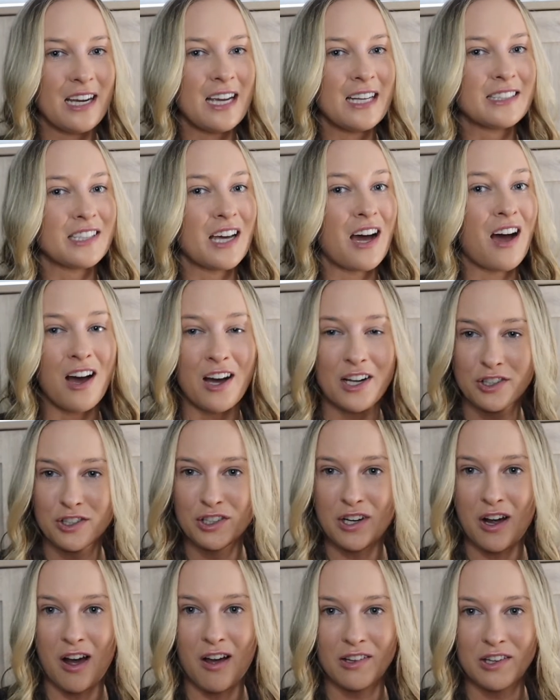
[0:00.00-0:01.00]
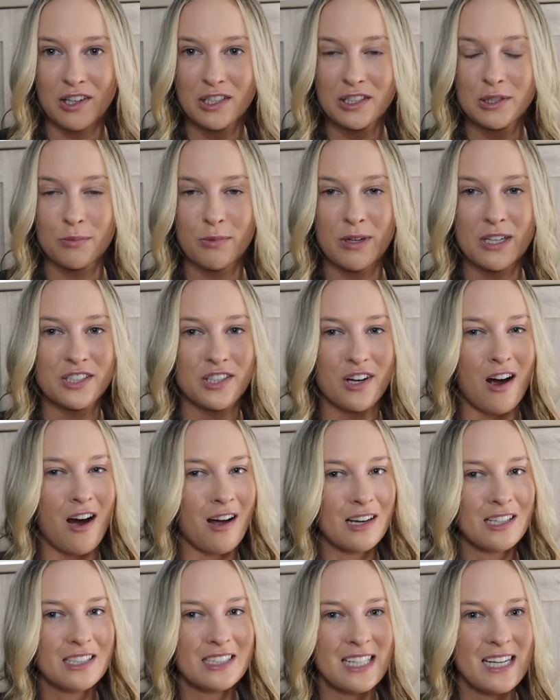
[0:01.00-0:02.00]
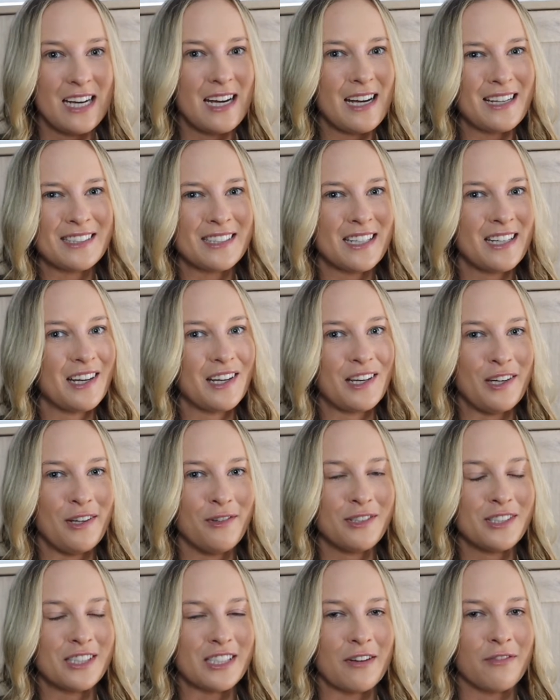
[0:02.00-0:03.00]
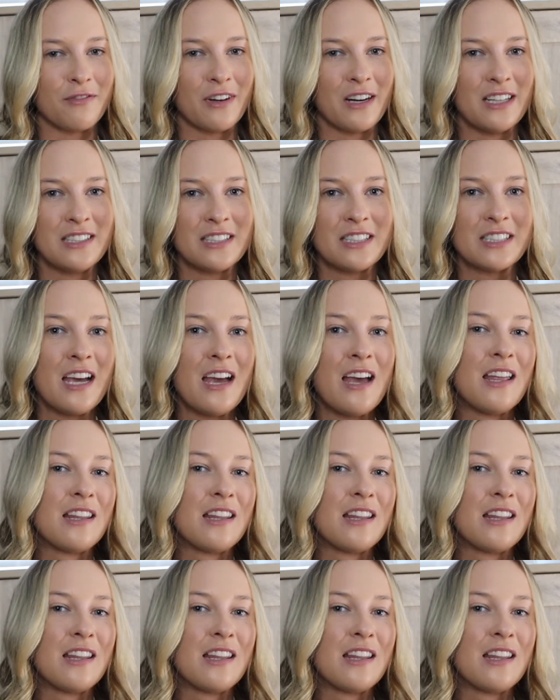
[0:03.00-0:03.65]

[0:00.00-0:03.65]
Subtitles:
It's $100, which honestly isn't a huge difference.